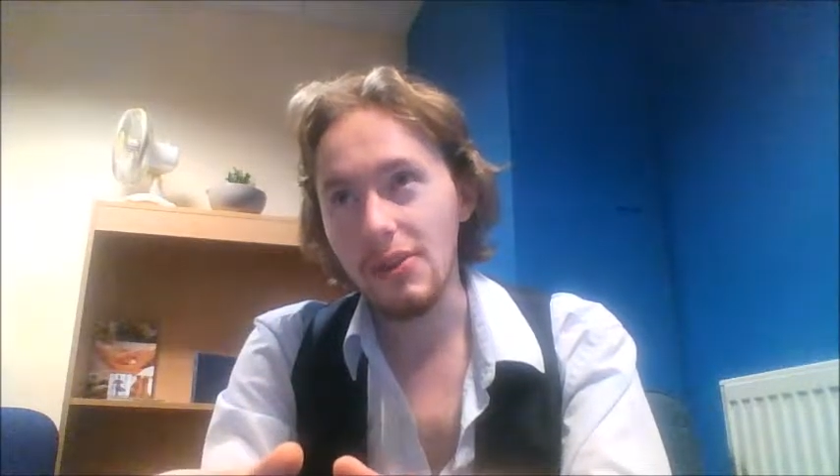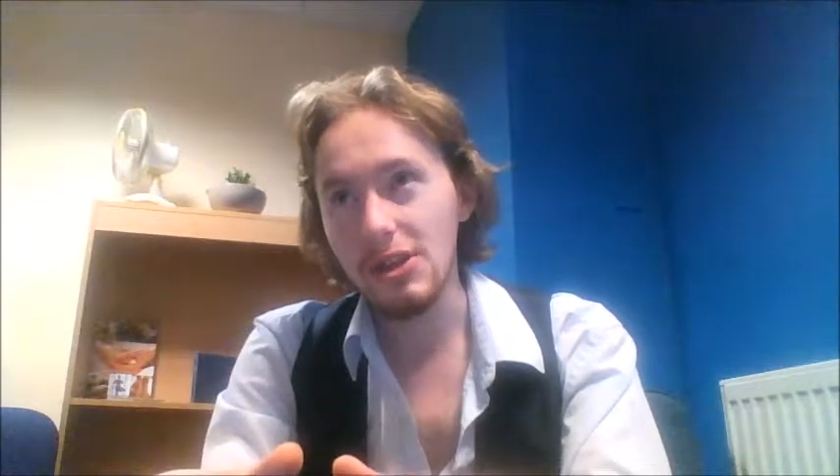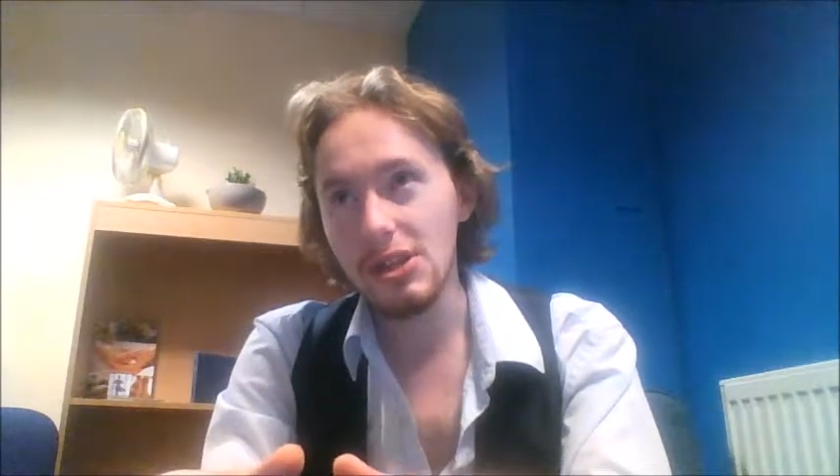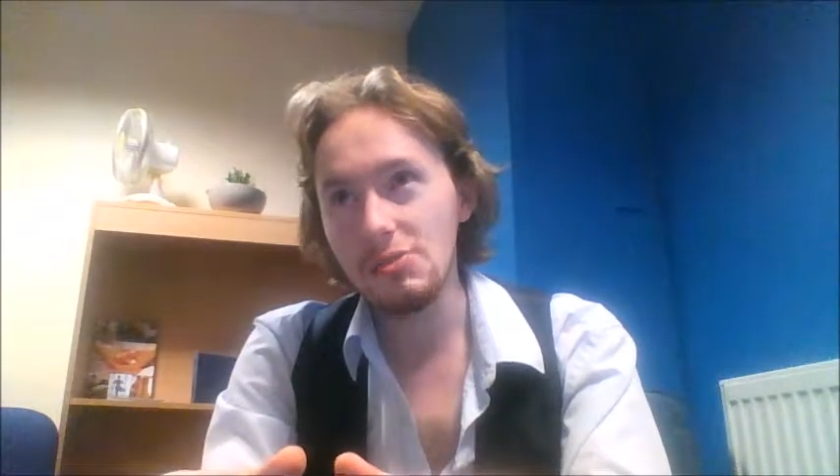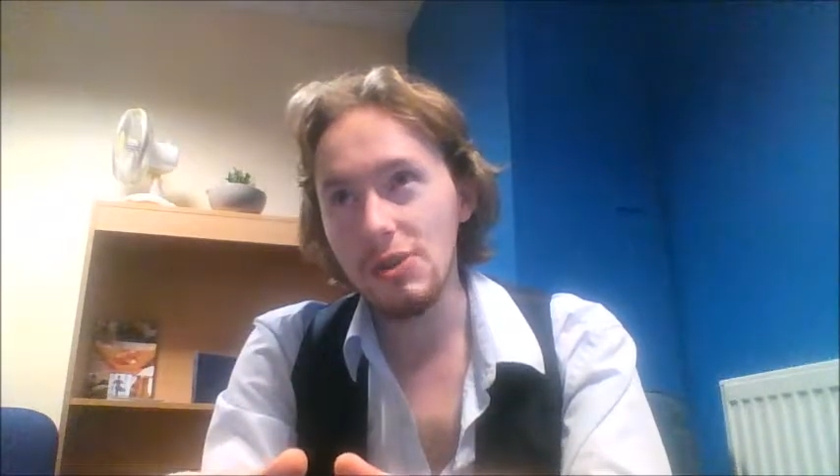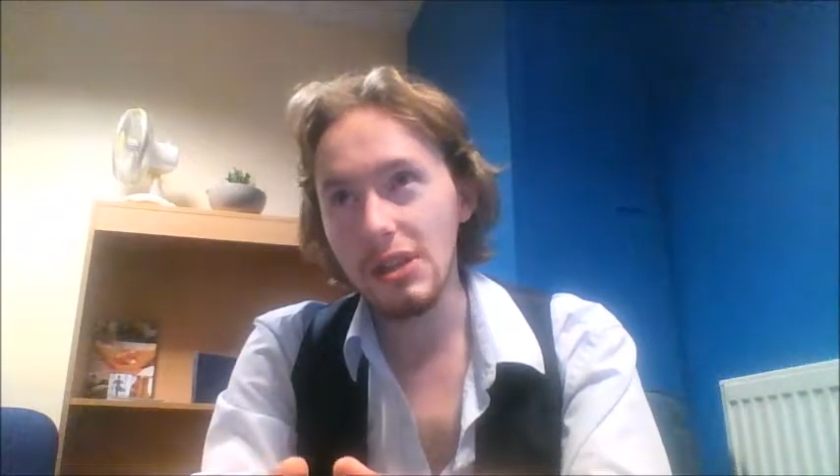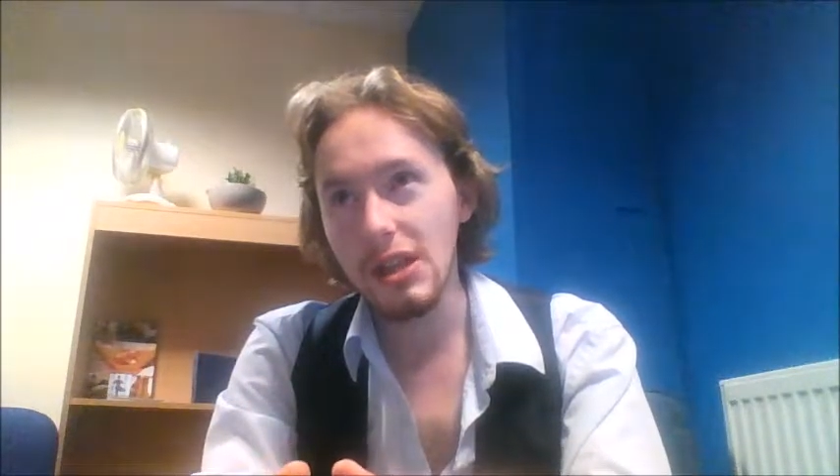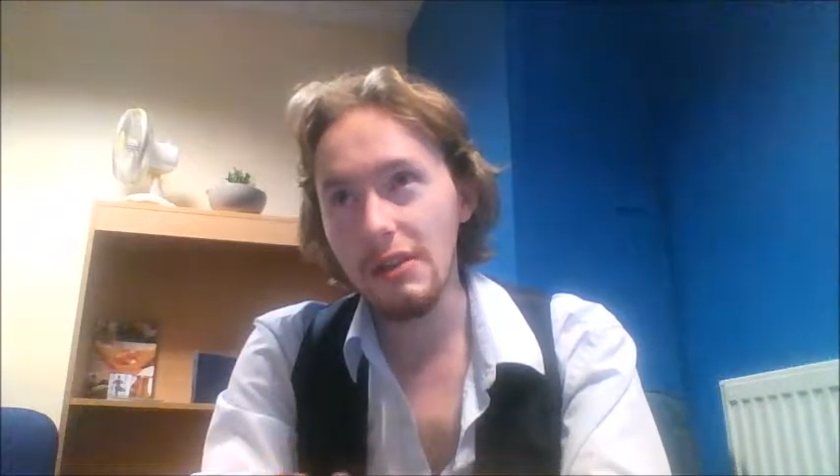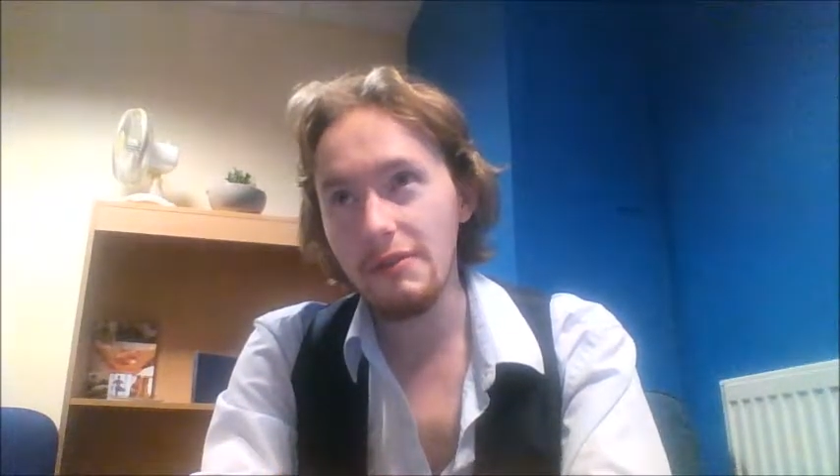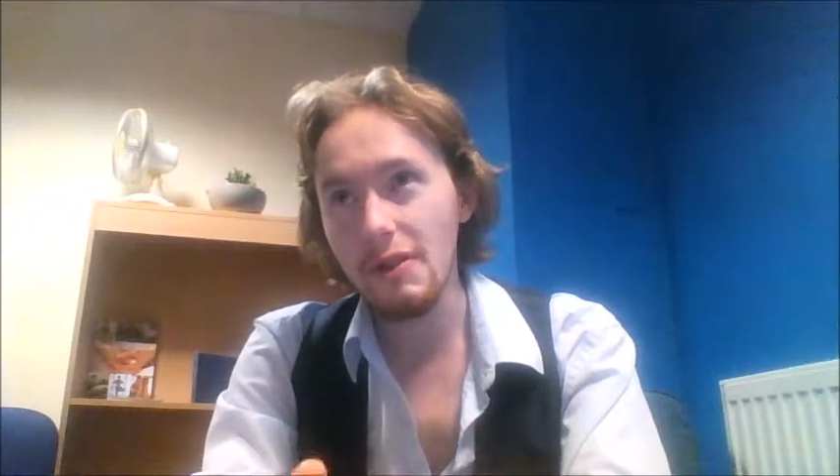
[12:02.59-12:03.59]
They just want to
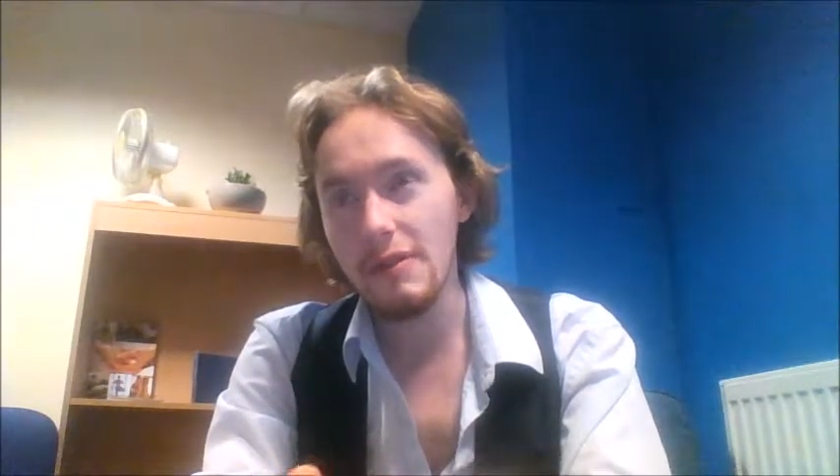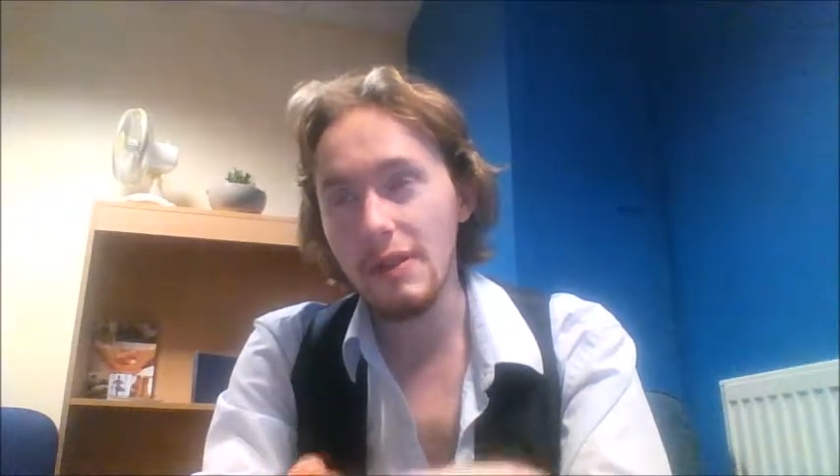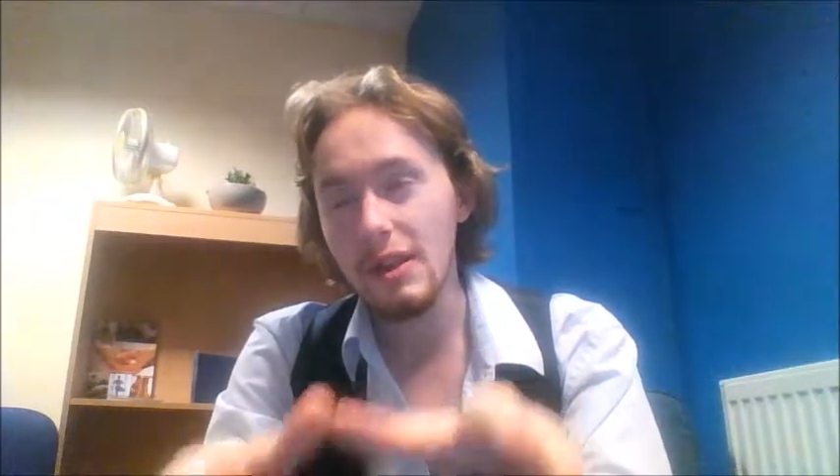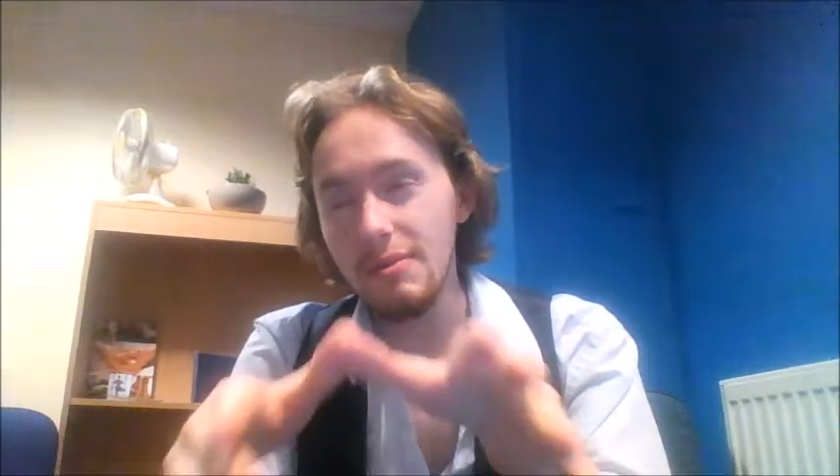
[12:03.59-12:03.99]
get involved in other